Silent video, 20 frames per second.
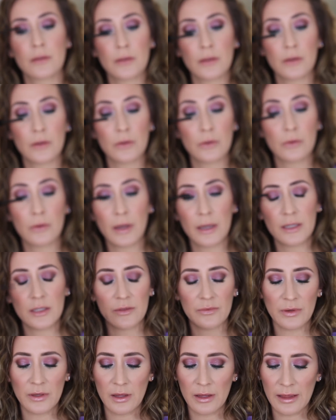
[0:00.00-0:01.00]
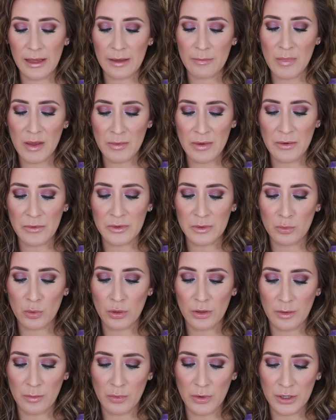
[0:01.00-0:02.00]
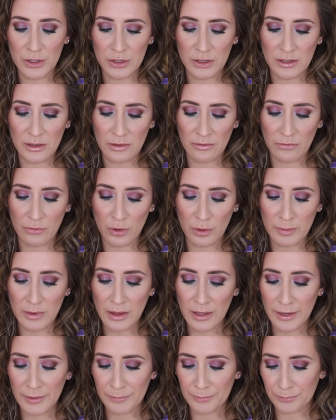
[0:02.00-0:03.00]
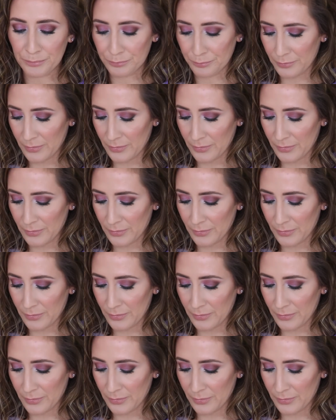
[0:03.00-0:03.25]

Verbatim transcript: So I just felt like maybe it was more the brush than the formula.